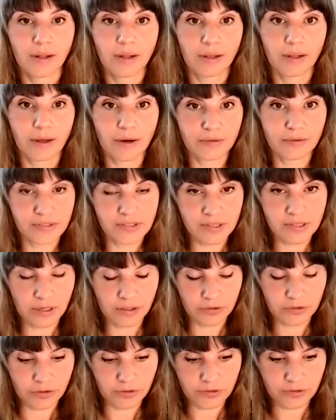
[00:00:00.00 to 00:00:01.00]
Love is
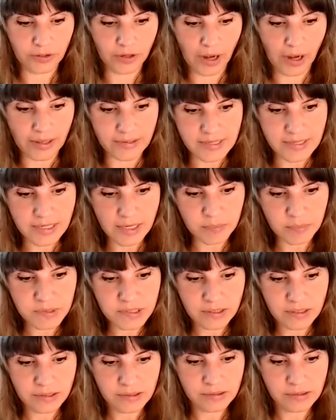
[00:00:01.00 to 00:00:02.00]
not just a
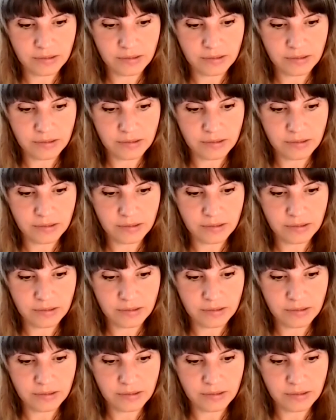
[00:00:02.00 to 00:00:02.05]
concept.